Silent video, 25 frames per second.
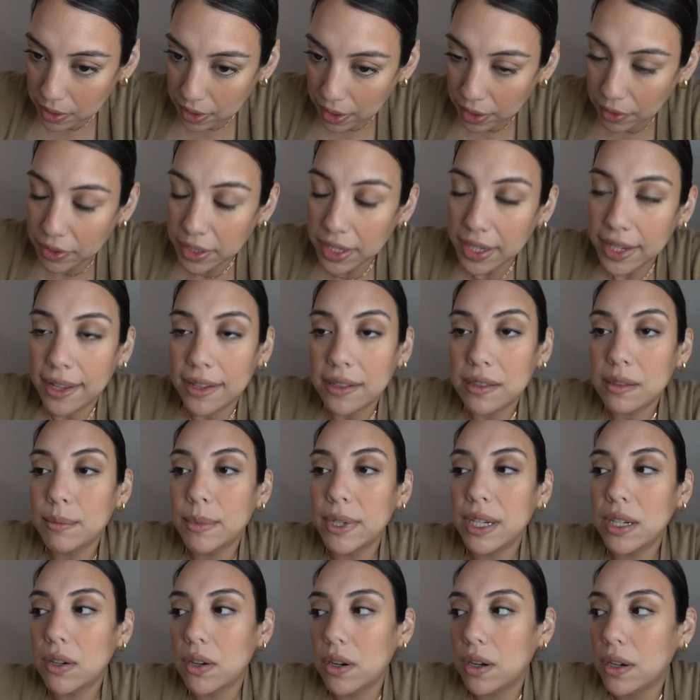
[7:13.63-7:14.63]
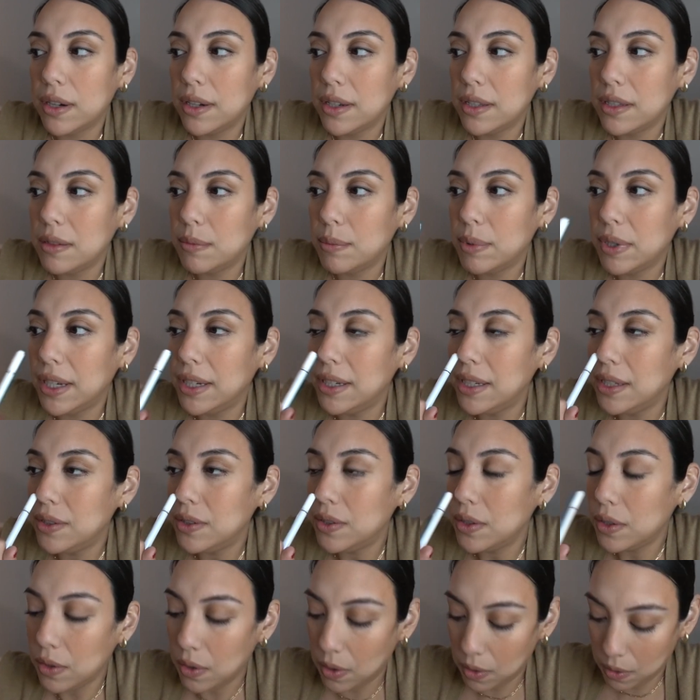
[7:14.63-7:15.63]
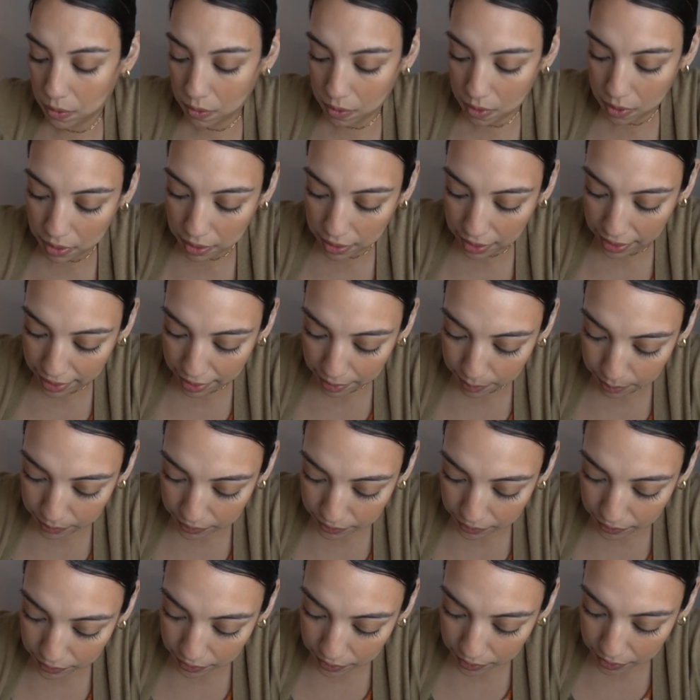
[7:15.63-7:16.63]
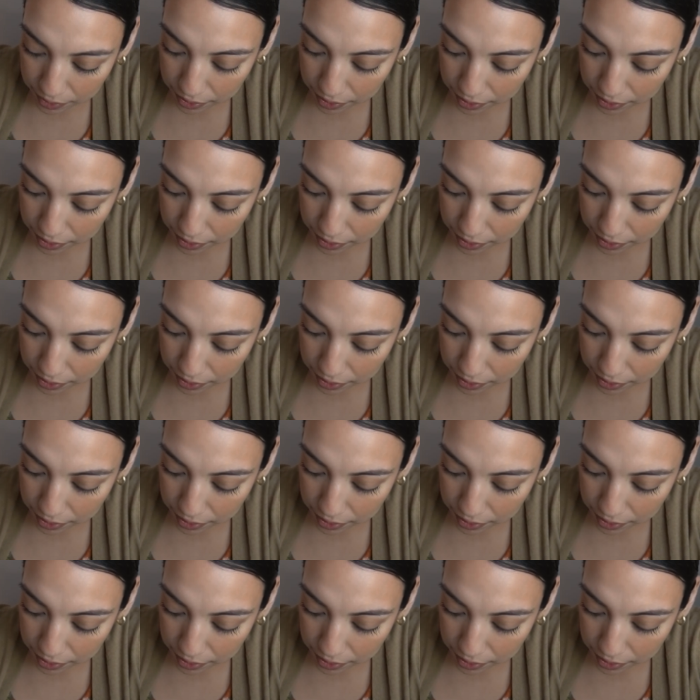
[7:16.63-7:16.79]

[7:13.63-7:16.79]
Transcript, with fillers: I already canceled my cards, but I need to go on apps